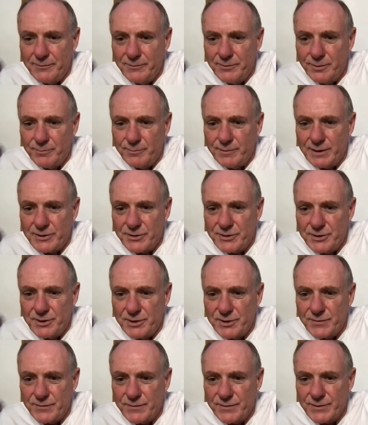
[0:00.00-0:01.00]
formats
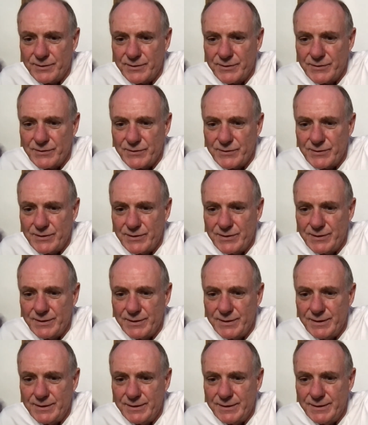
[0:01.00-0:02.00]
used for
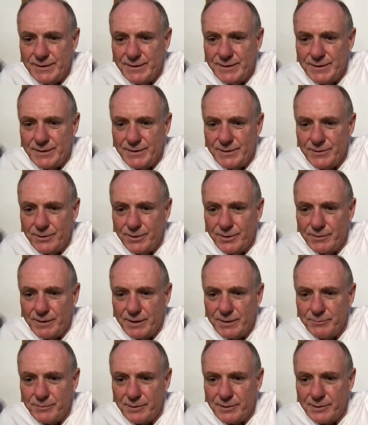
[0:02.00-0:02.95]
storing